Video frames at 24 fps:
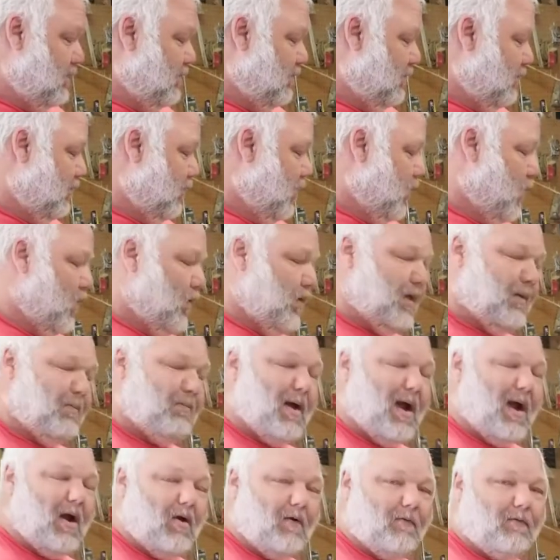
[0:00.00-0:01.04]
More than
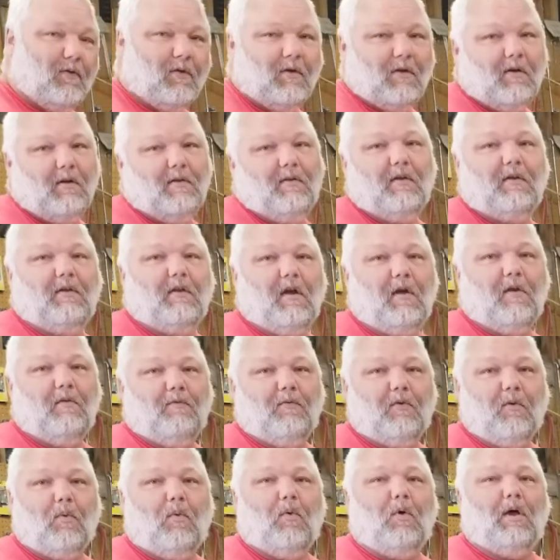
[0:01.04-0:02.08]
powerful enough
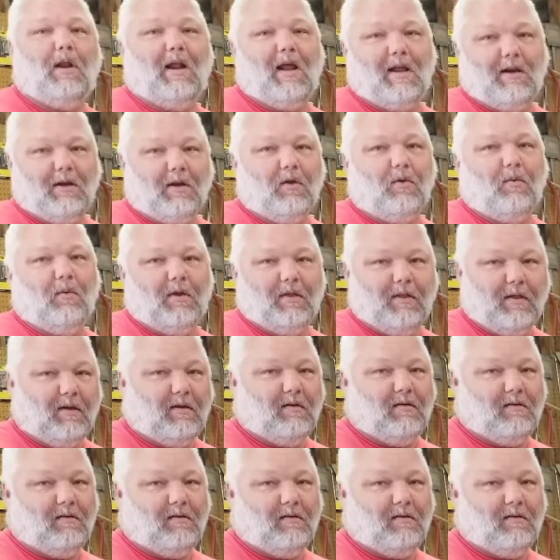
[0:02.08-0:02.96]
for what I do with it.